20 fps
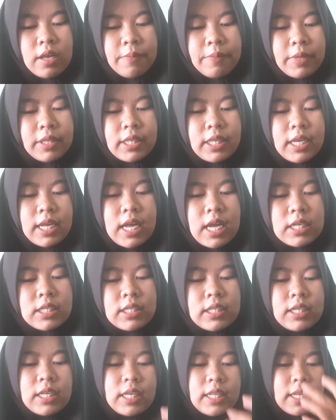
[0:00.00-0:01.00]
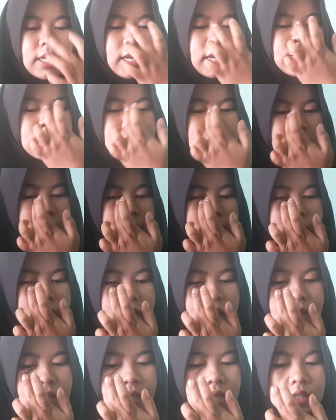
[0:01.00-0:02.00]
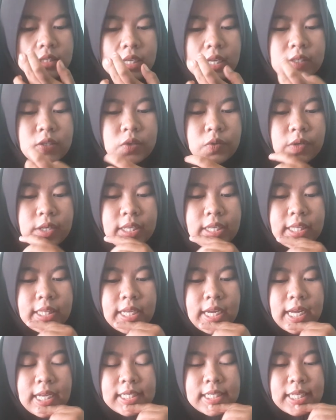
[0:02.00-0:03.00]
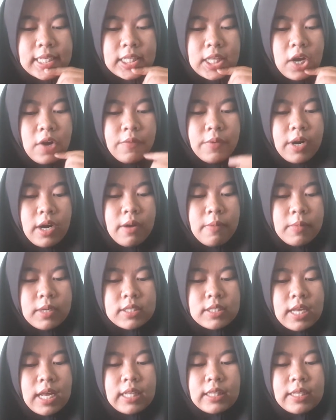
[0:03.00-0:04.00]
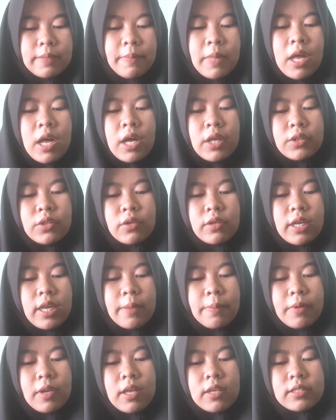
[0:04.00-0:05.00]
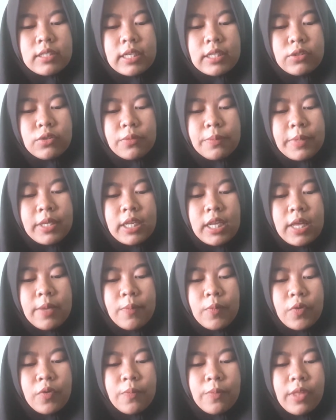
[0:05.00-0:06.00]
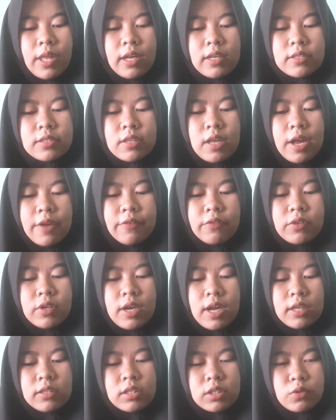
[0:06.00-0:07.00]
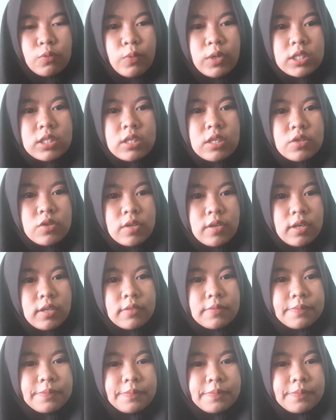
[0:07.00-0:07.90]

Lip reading: Mitigation in case any loss, actually the asset owner must attempt to keep loss at a minimum as the asset was insured.